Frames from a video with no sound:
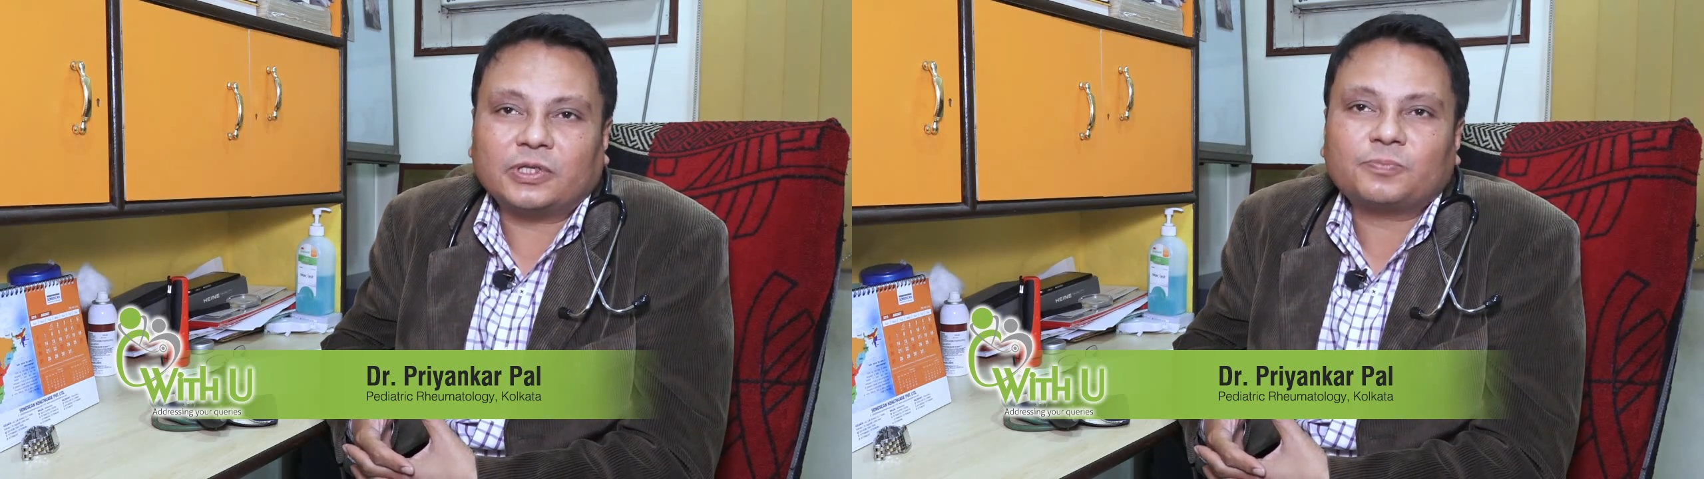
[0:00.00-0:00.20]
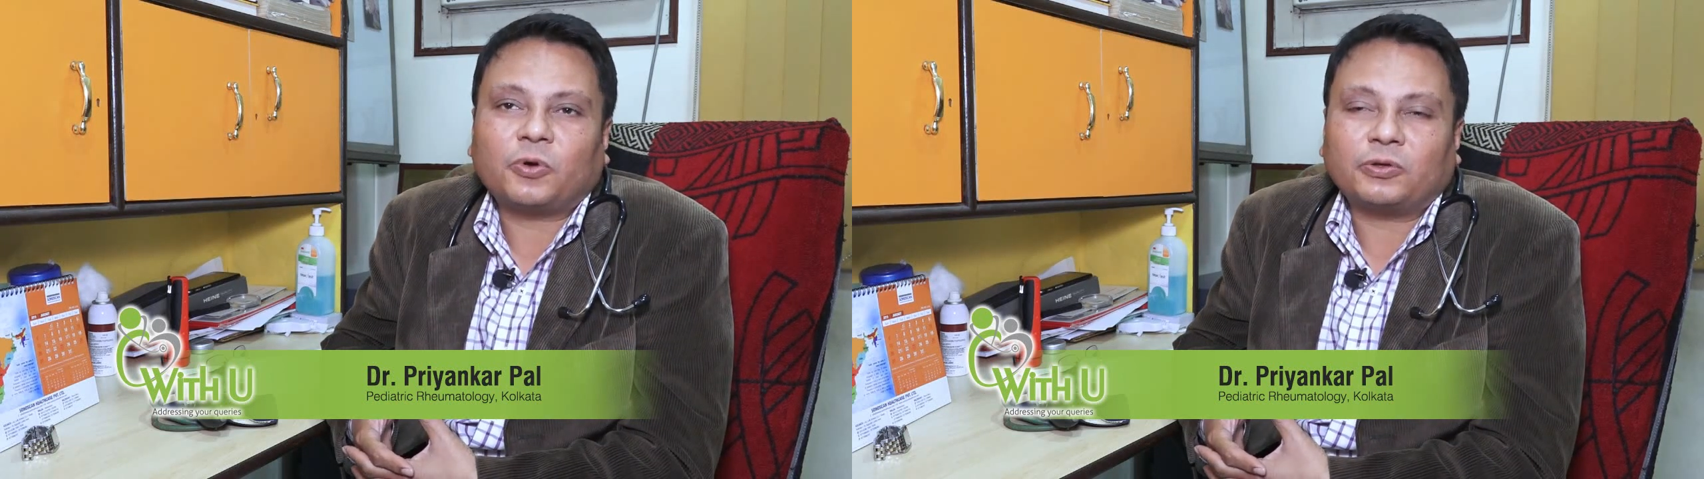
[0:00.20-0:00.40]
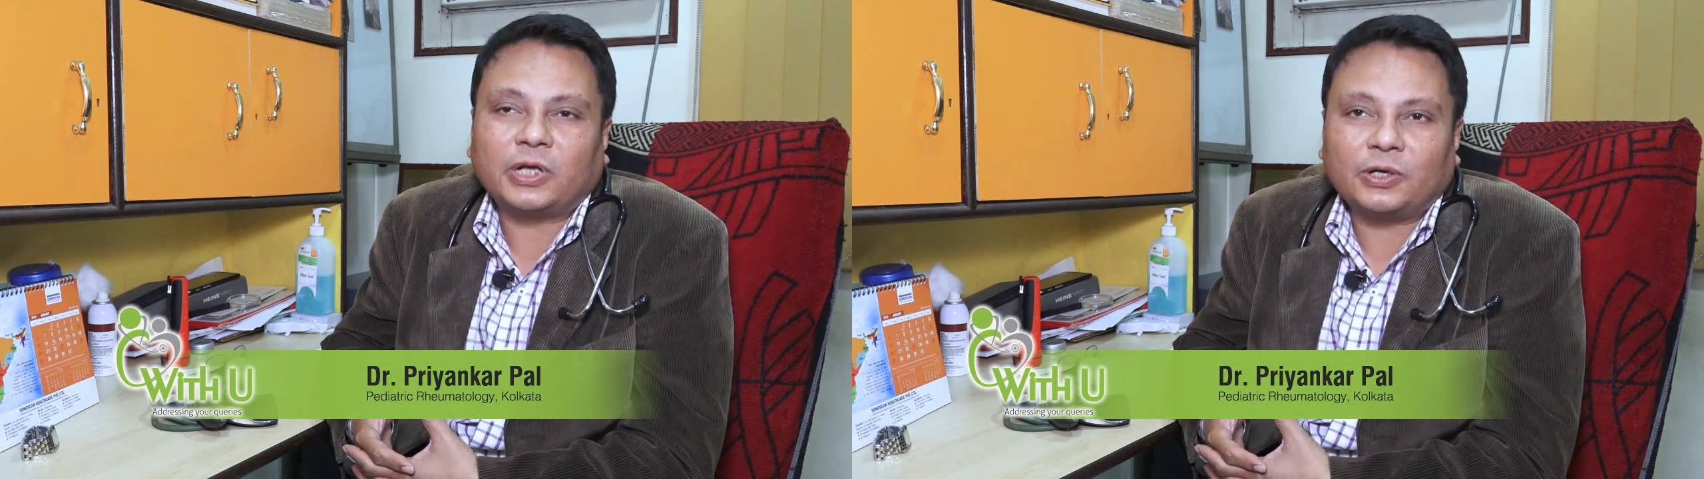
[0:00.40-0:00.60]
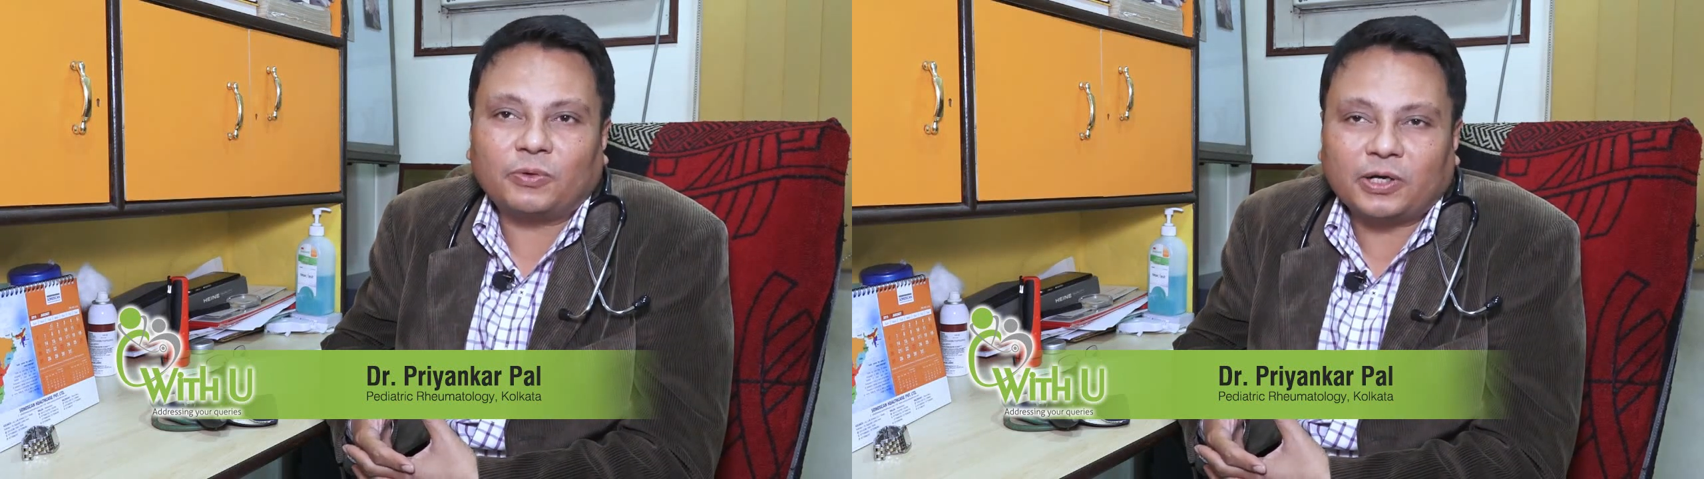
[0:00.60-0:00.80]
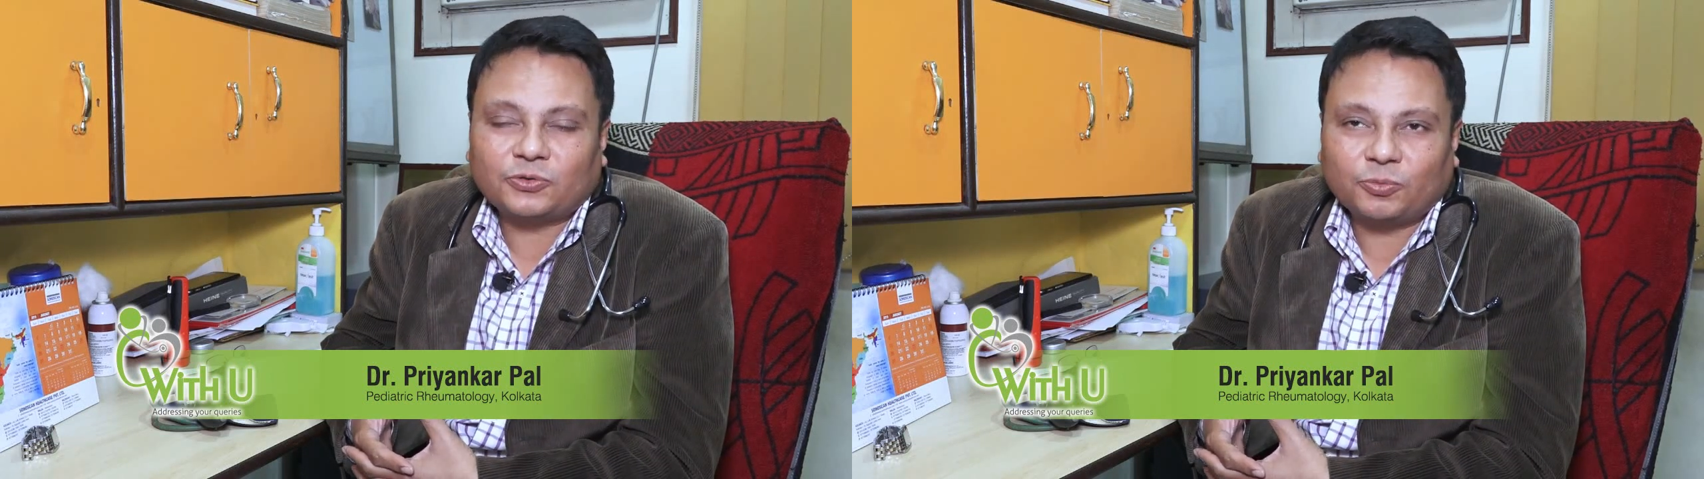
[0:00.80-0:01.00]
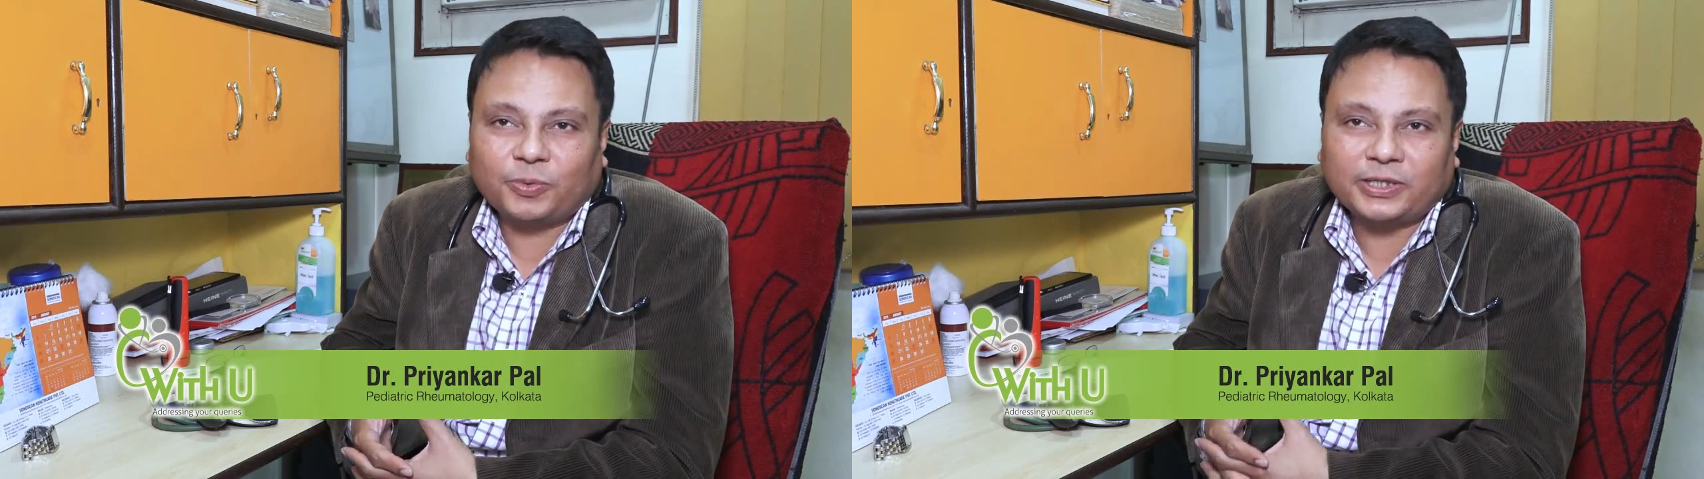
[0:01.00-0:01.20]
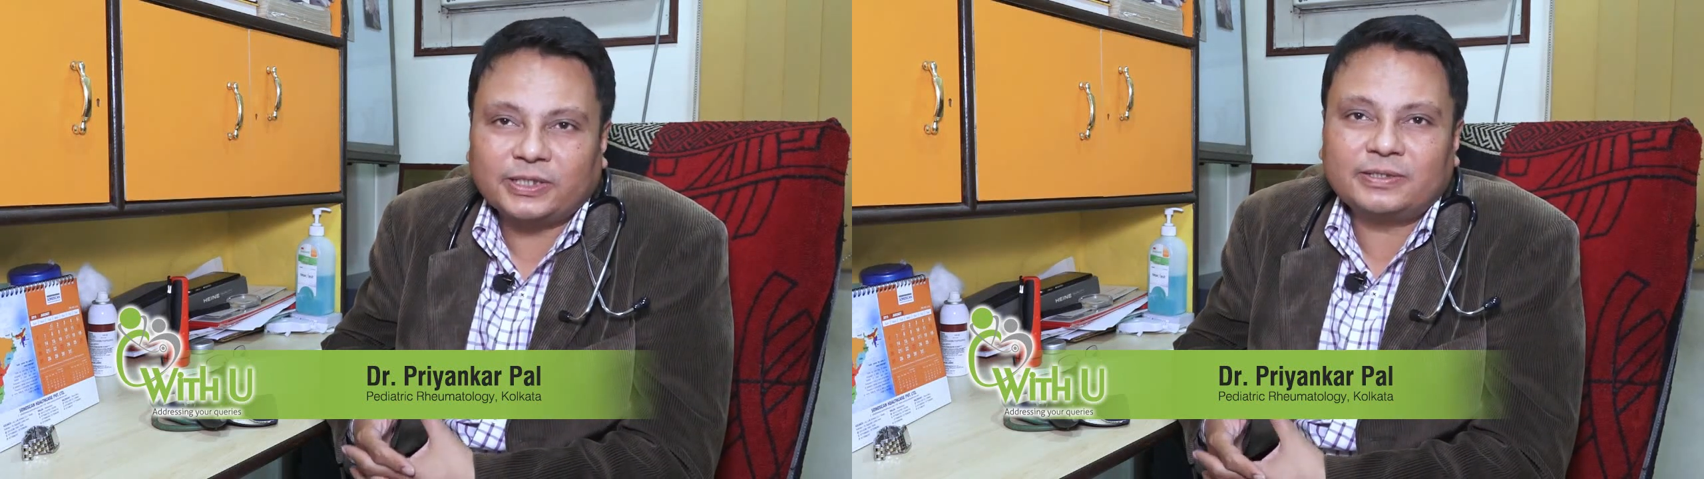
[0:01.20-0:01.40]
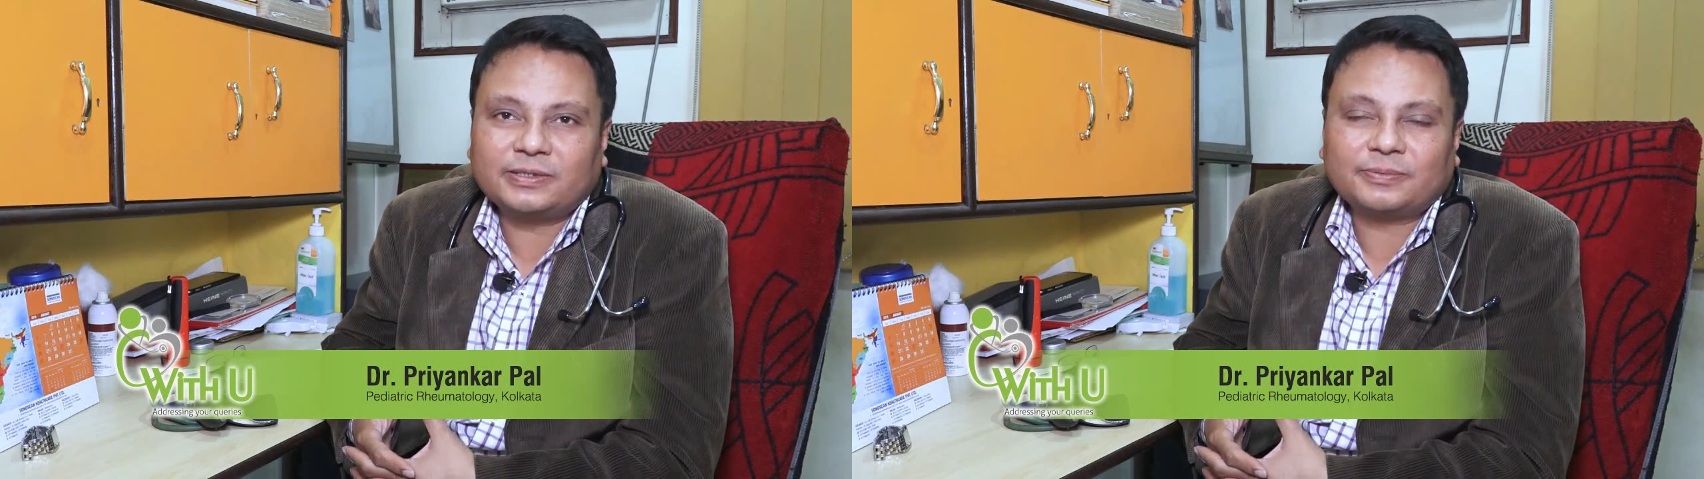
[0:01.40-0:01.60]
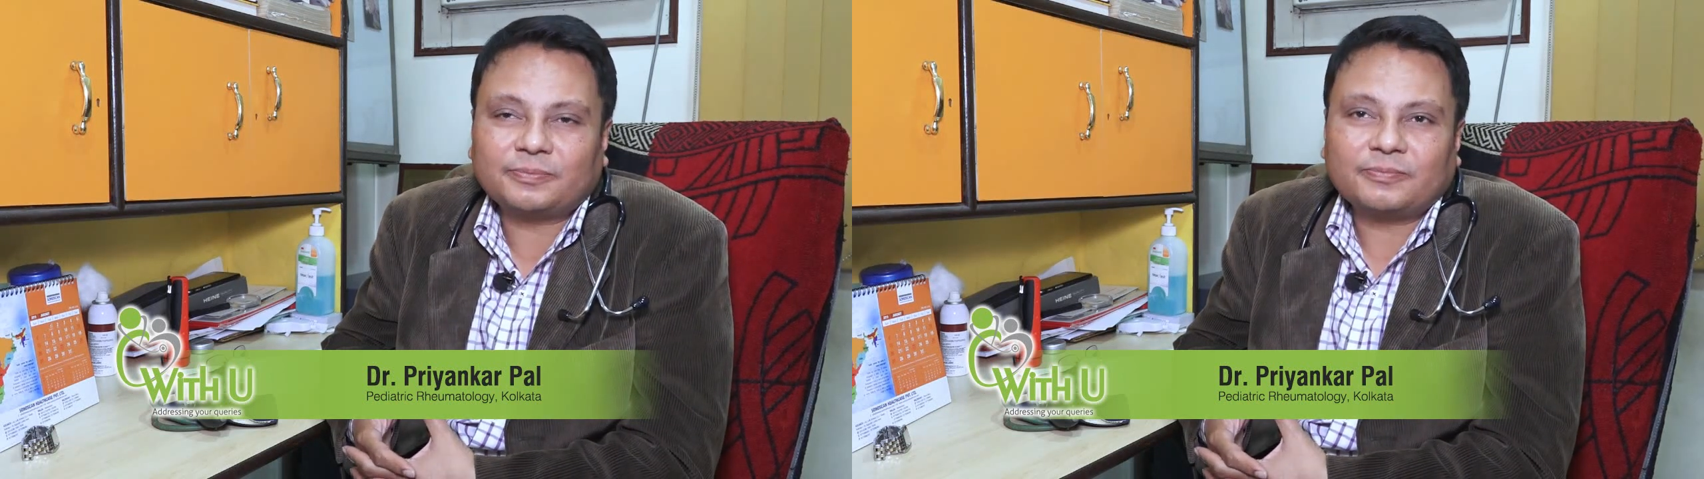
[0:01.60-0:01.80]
spondyloarthropathies.